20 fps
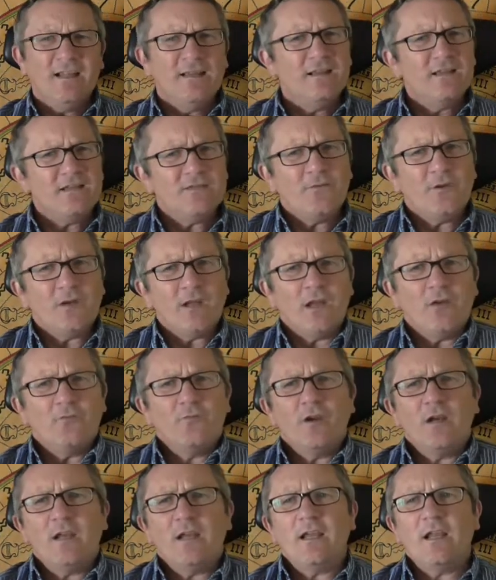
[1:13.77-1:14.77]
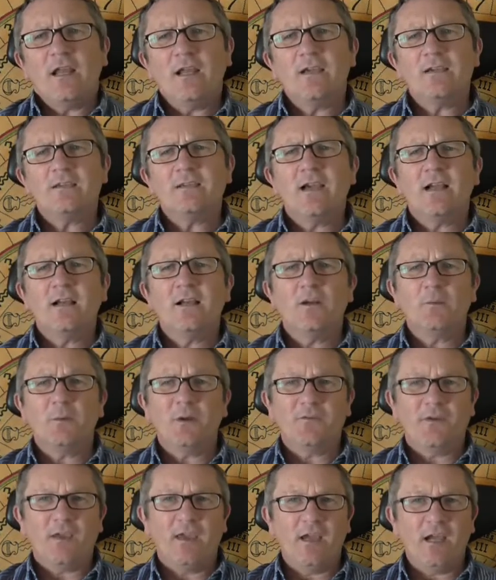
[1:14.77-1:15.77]
This video really is a little
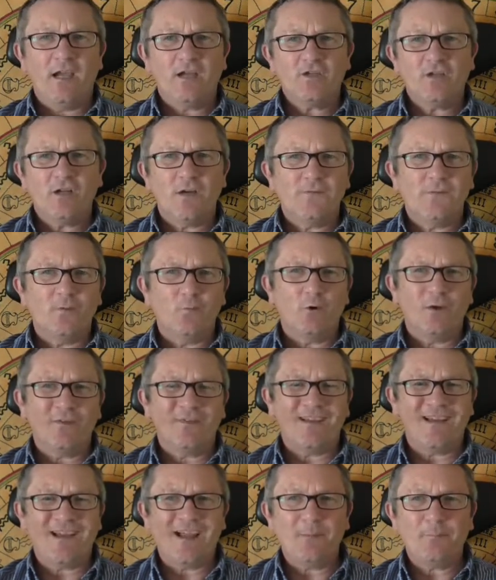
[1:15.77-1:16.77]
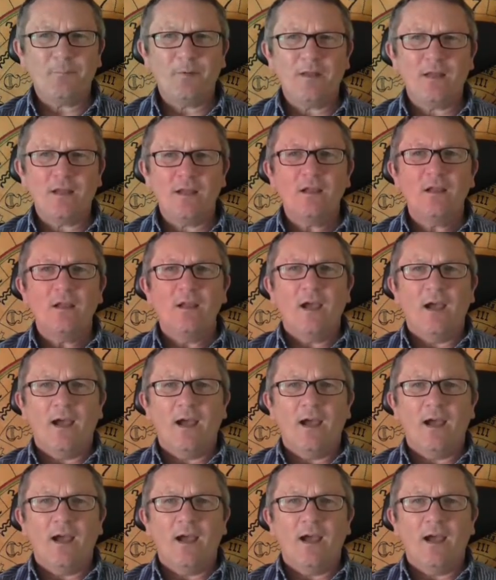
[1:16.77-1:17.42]
bit of a catch up for what's happening